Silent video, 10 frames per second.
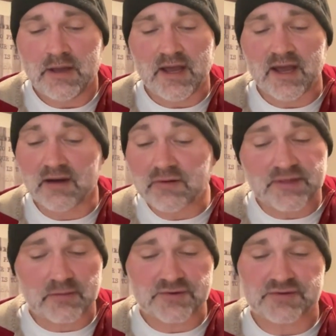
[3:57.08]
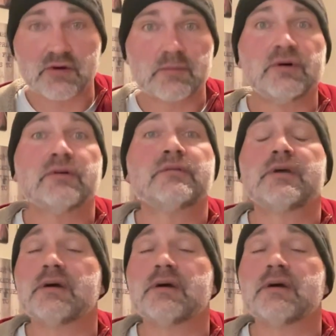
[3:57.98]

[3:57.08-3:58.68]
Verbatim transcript: Everything was normal.